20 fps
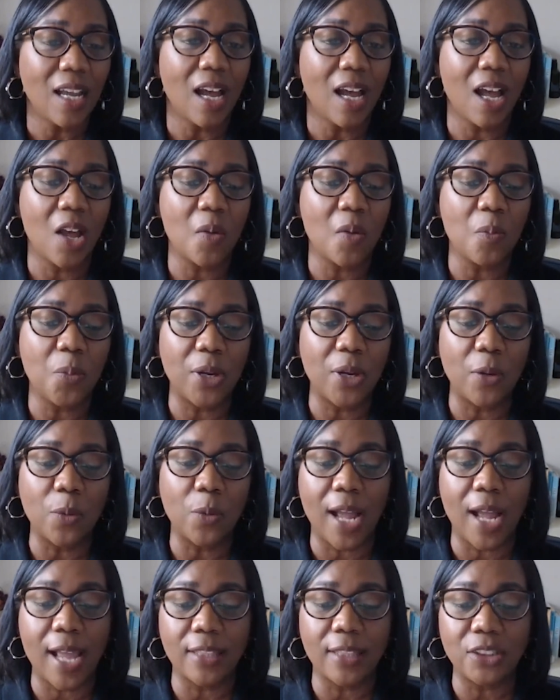But
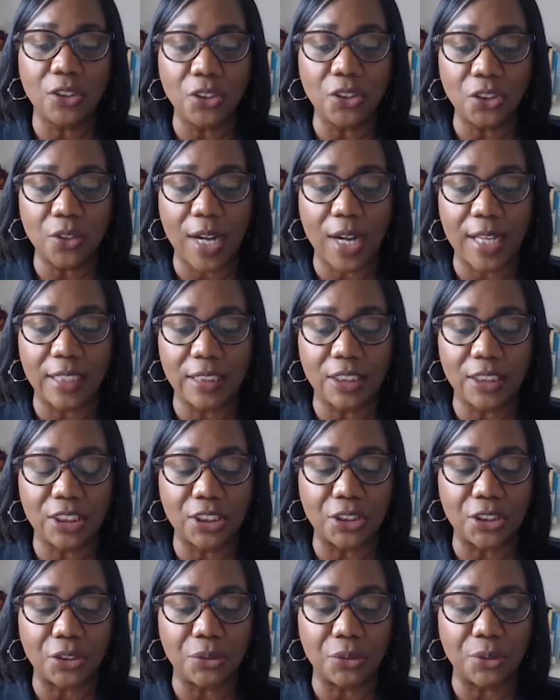what I do try to
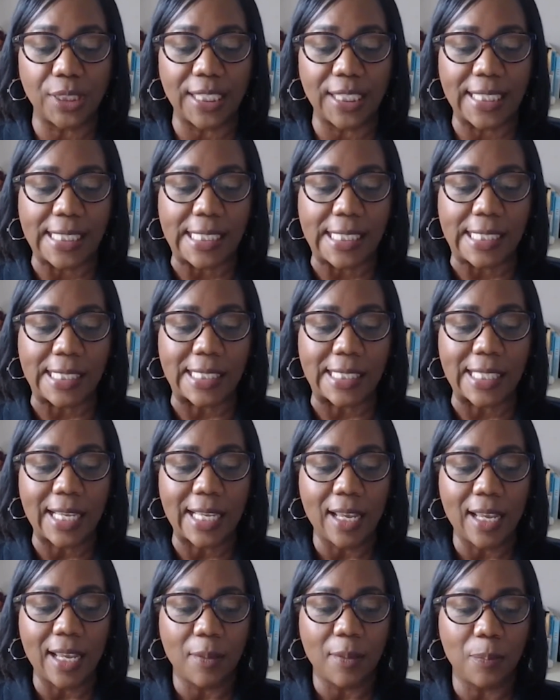do is,
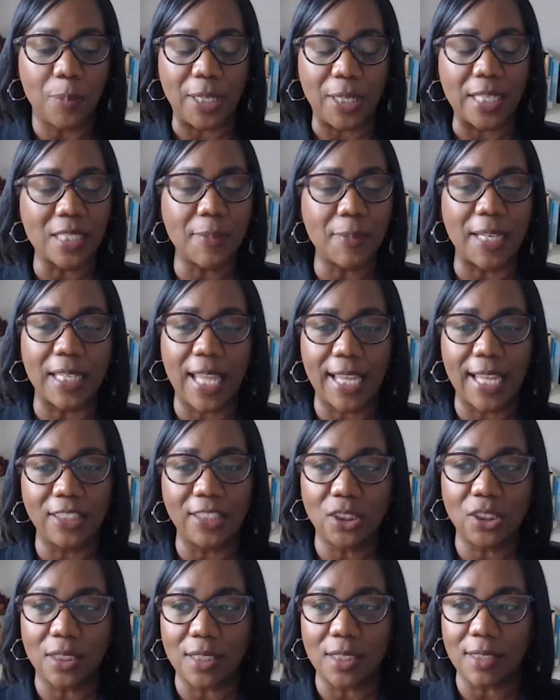because
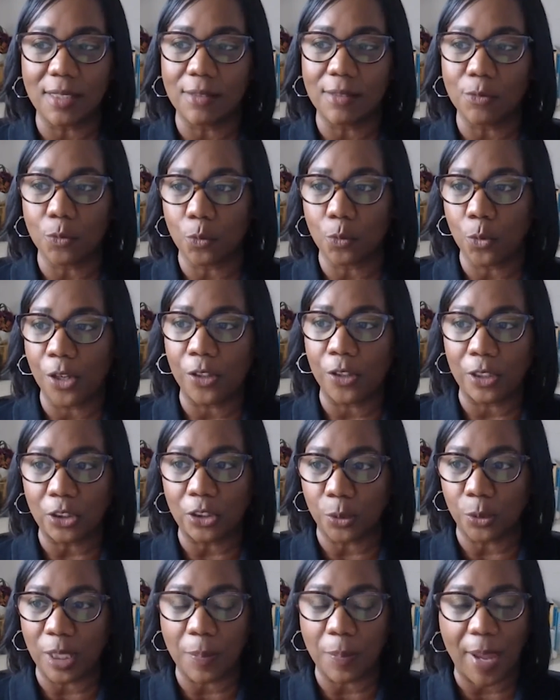medication is, whether it's
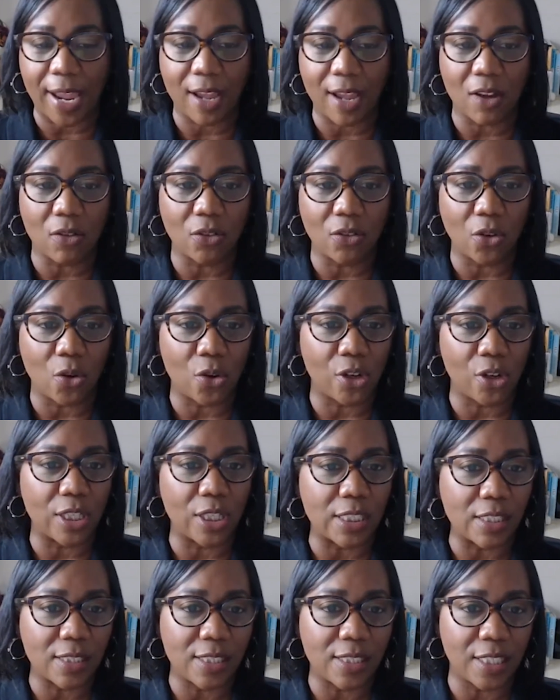rebound or
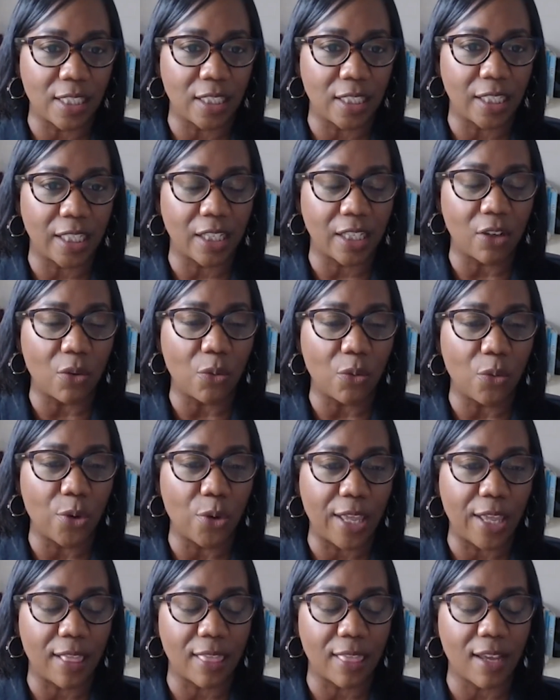is dealing
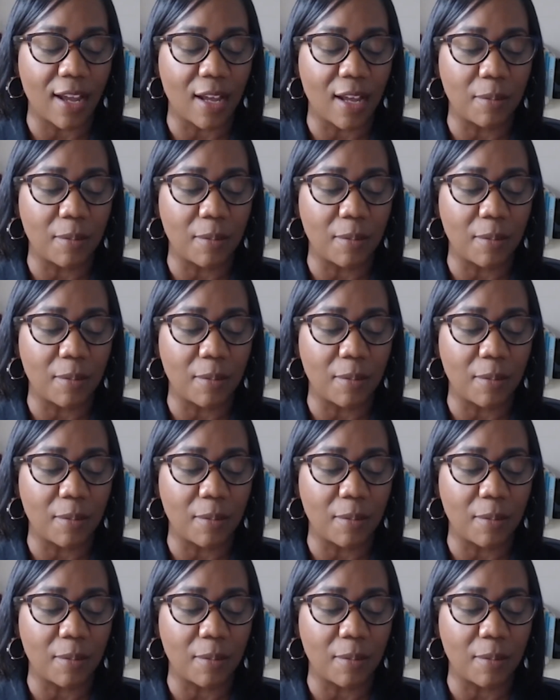with